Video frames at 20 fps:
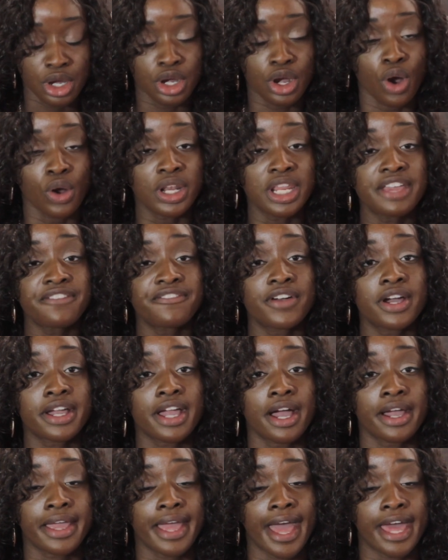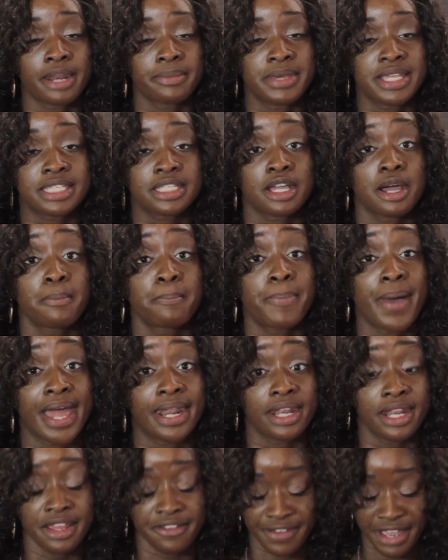Gold Leaf Academy's
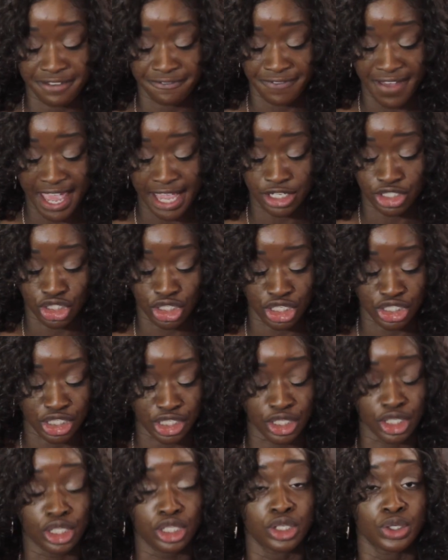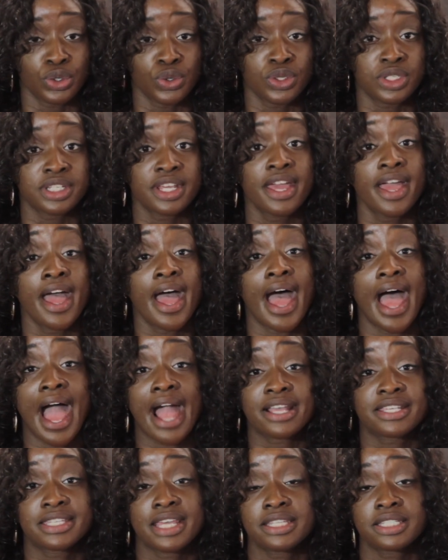competitive advantage includes
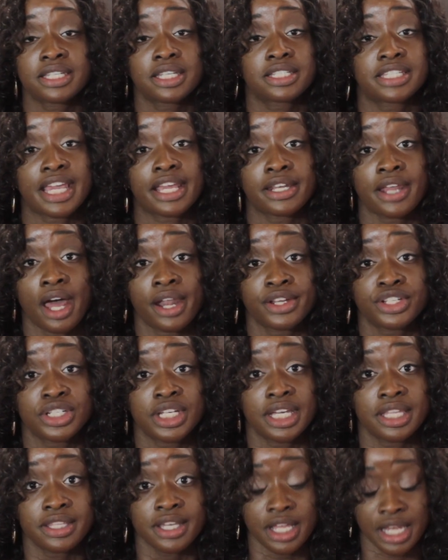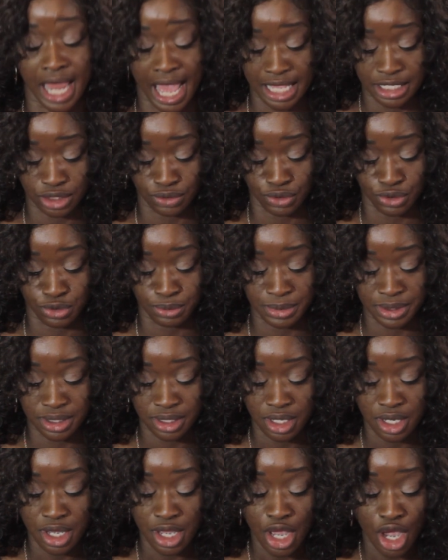access to technology in the
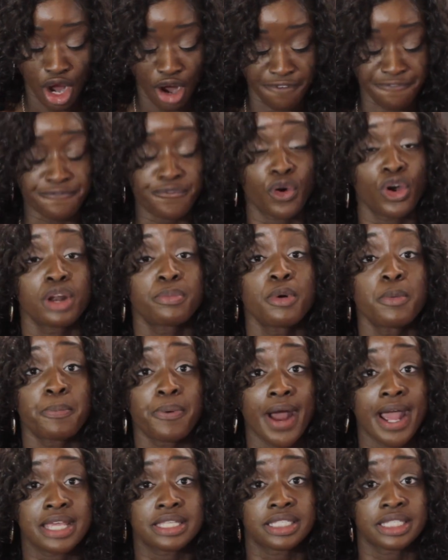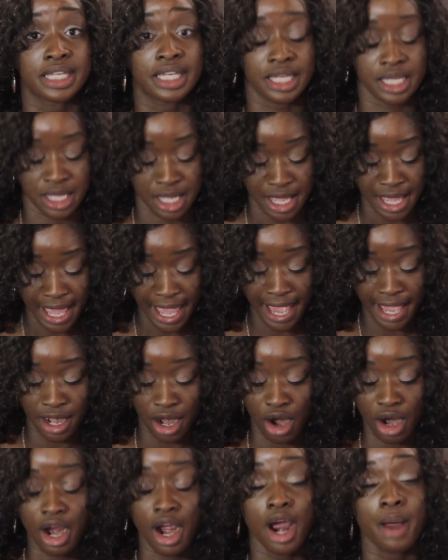classrooms, affordable pricing,
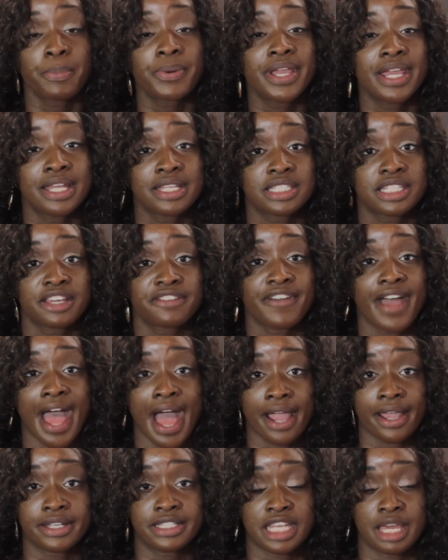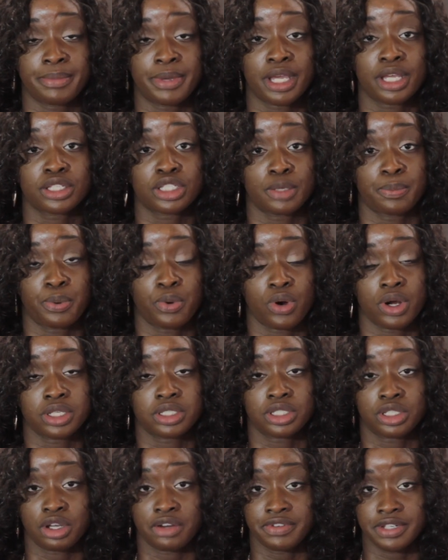and our comprehensive academic
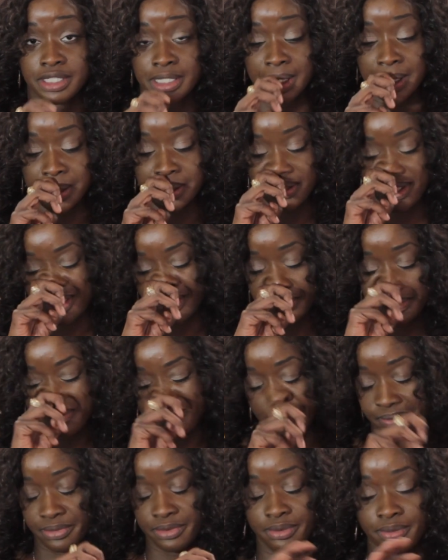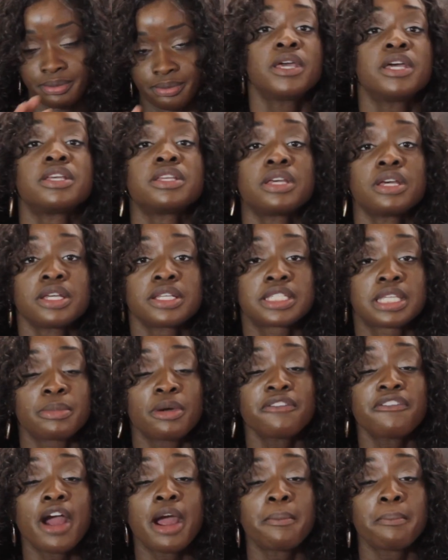support services.
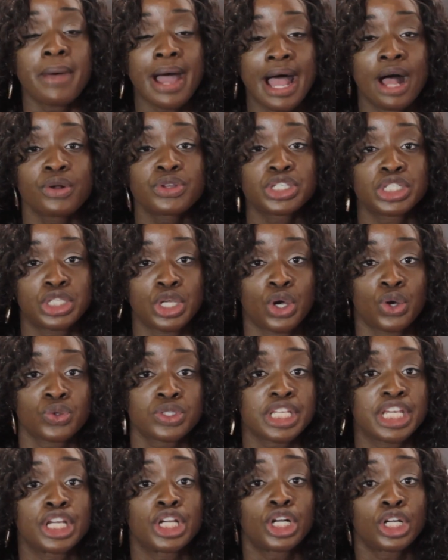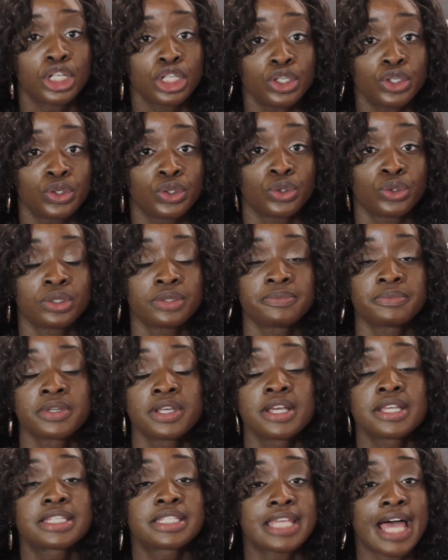Some of our milestones include
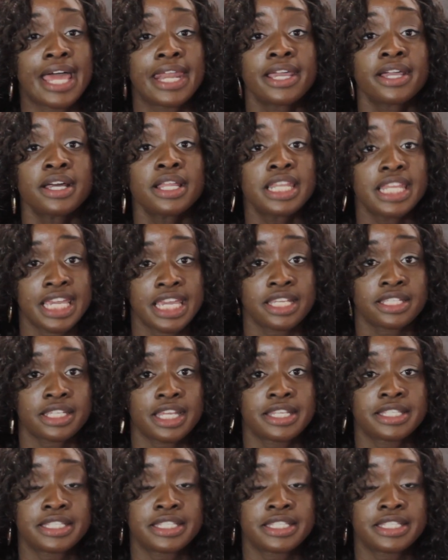signing a lease